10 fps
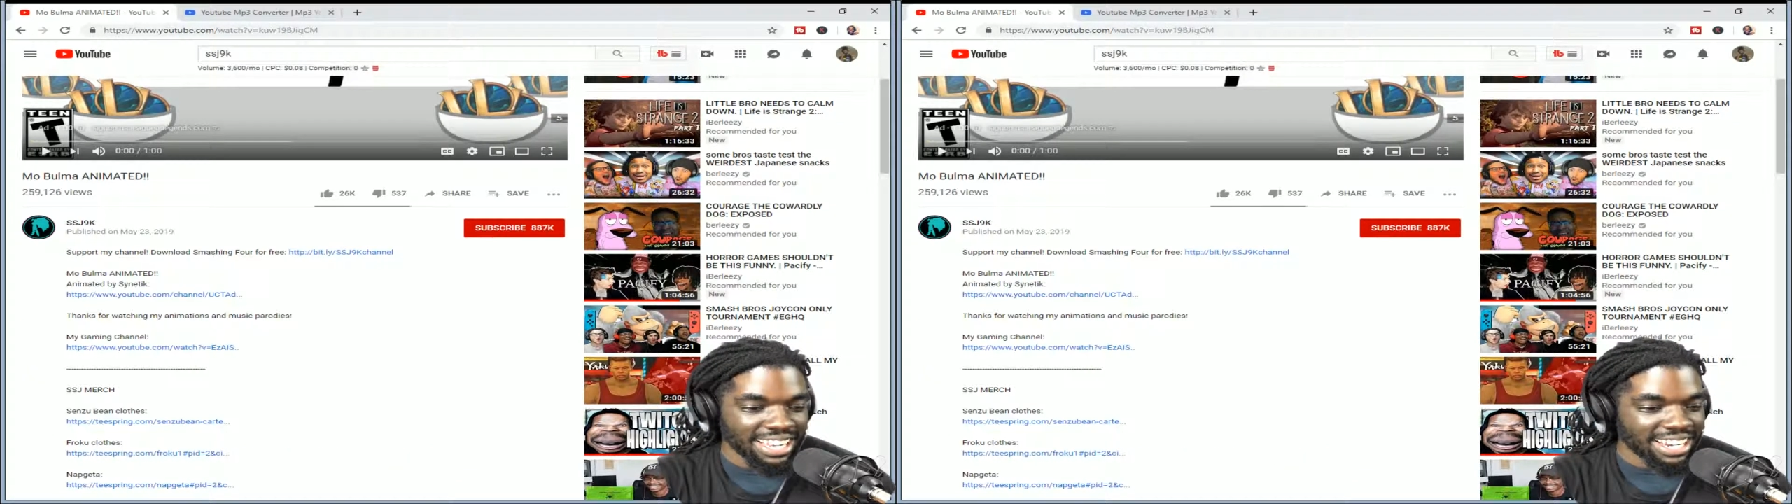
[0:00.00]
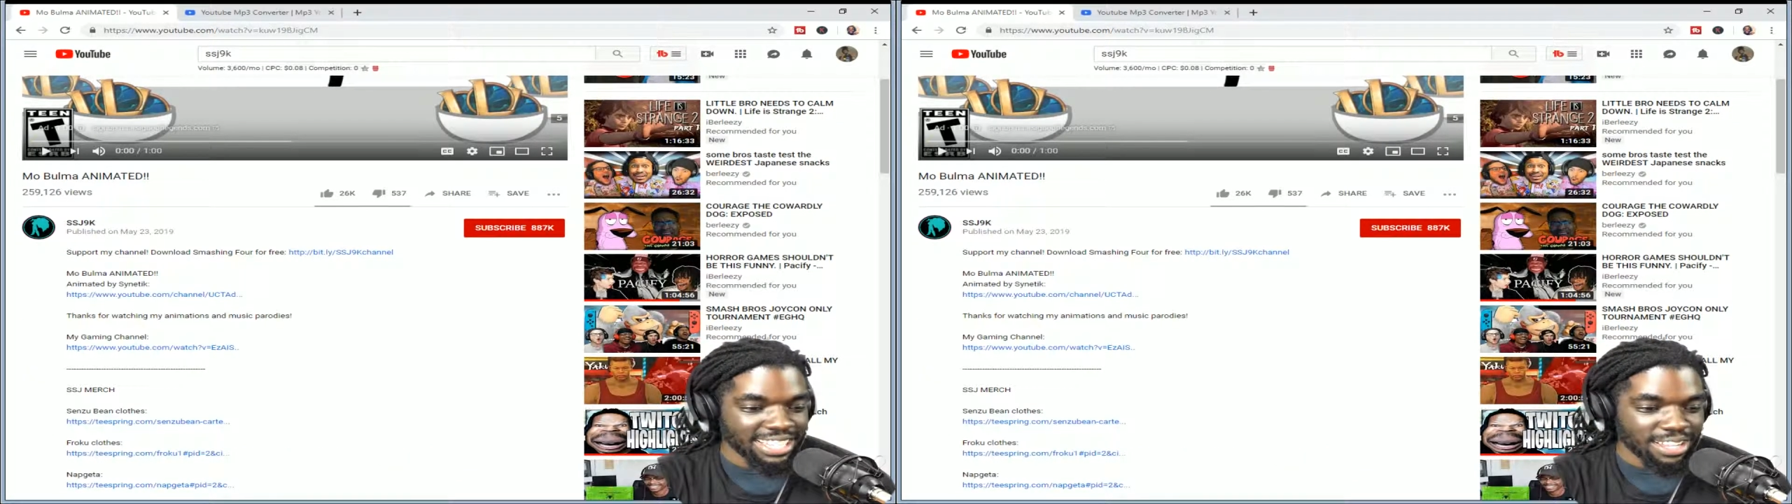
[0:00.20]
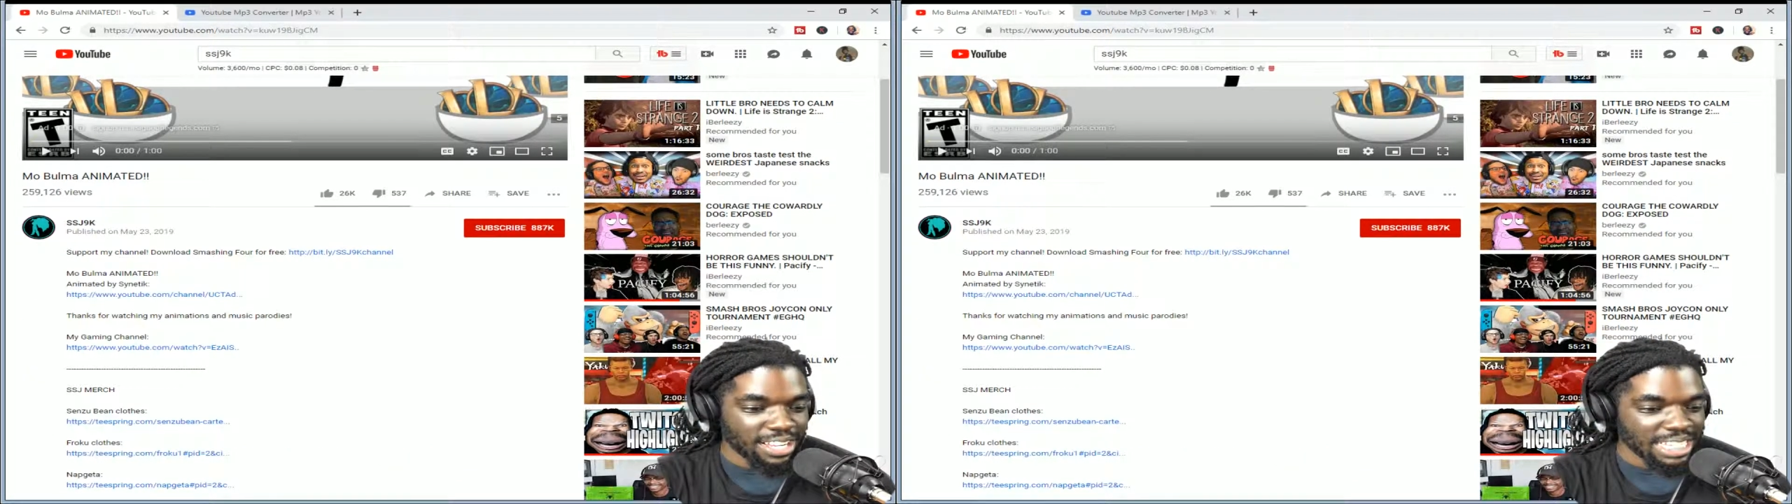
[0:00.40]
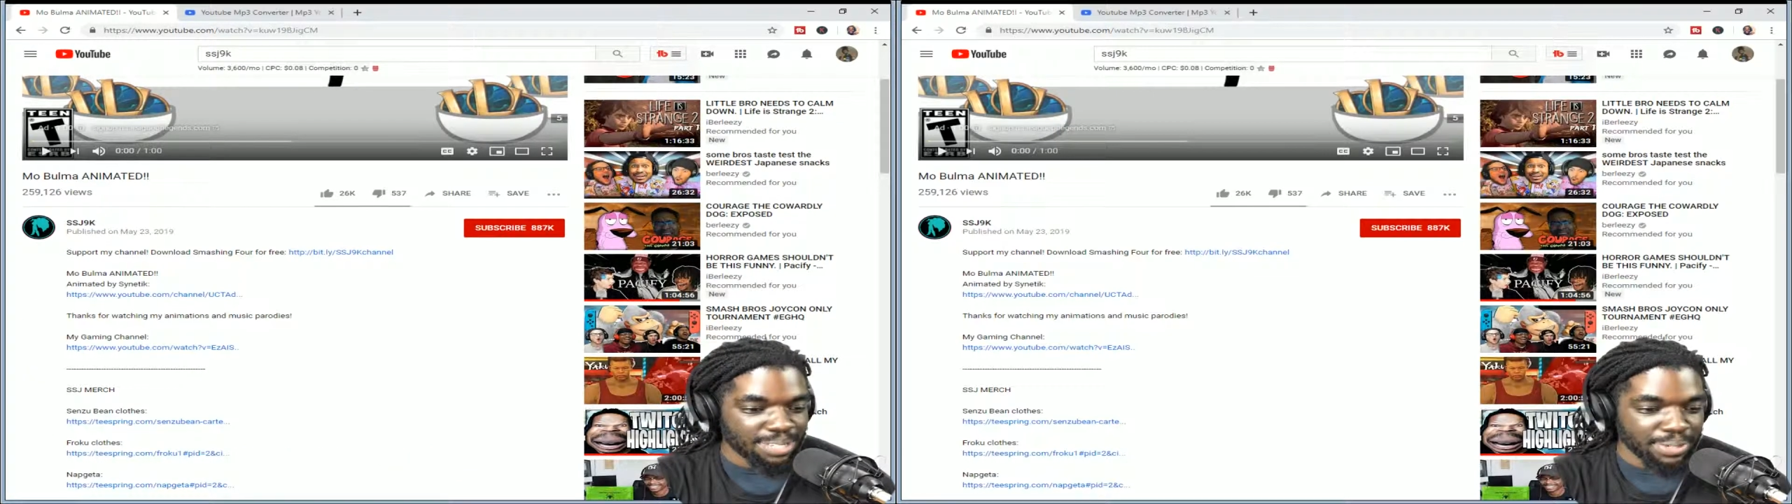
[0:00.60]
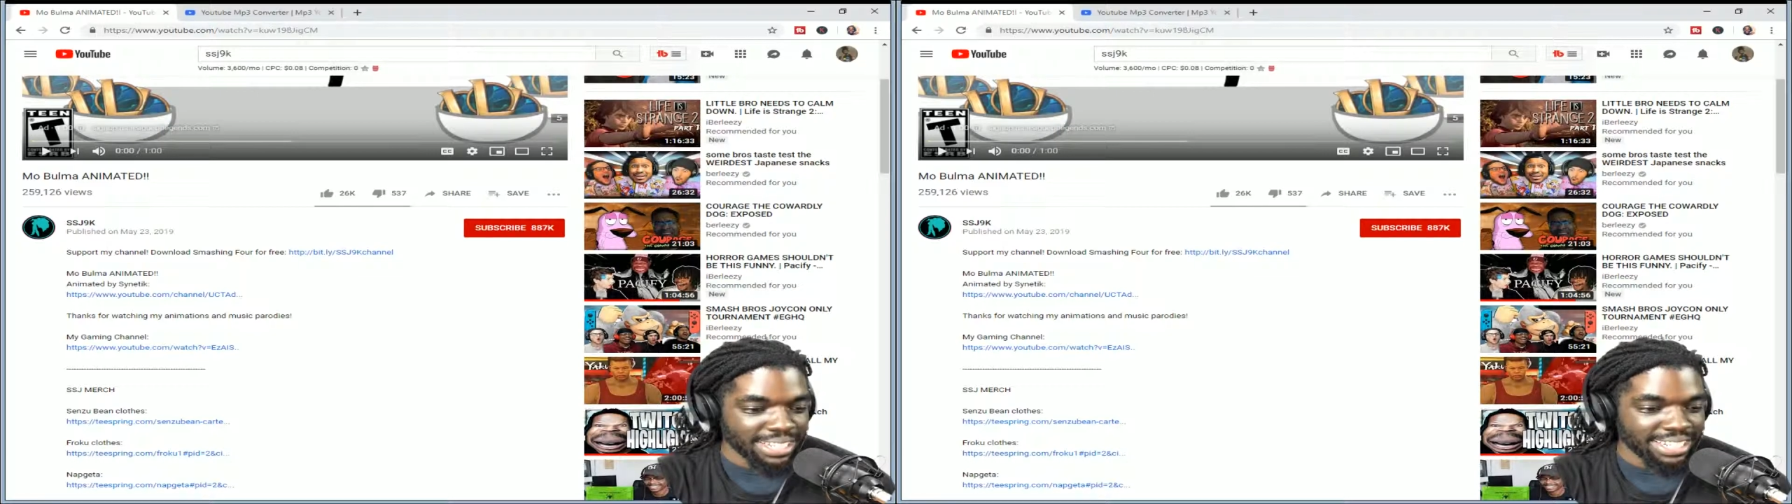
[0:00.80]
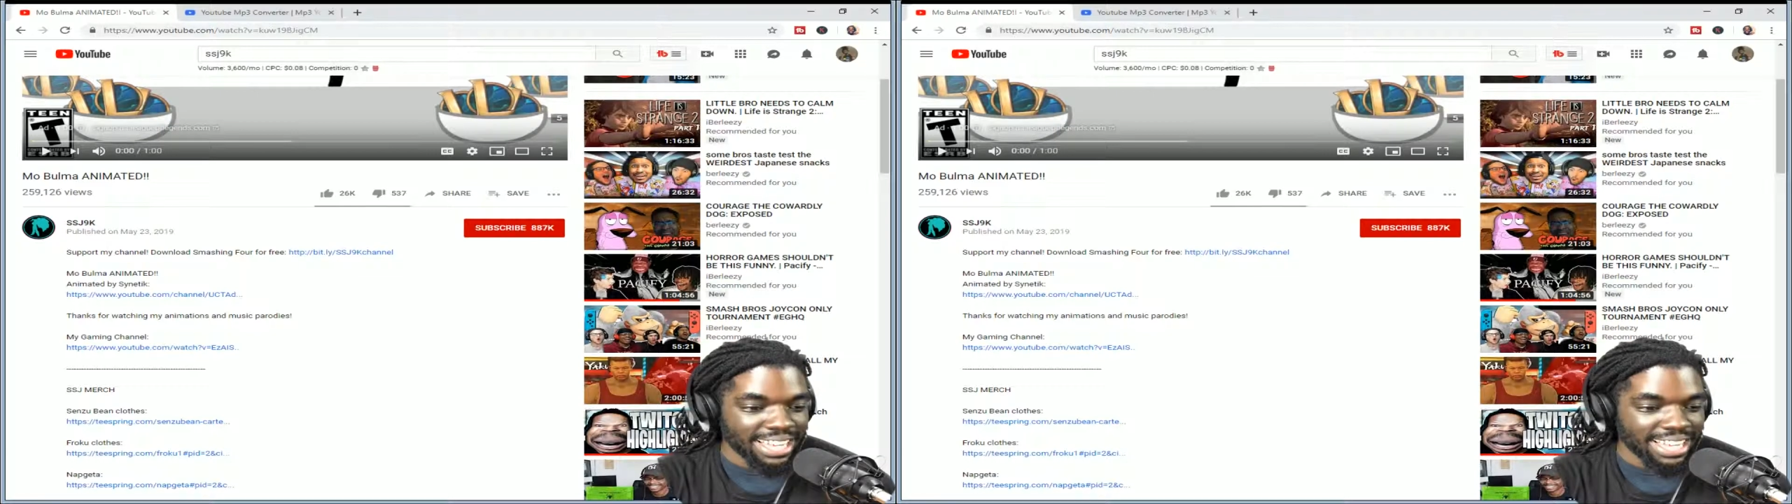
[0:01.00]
and he started spitting,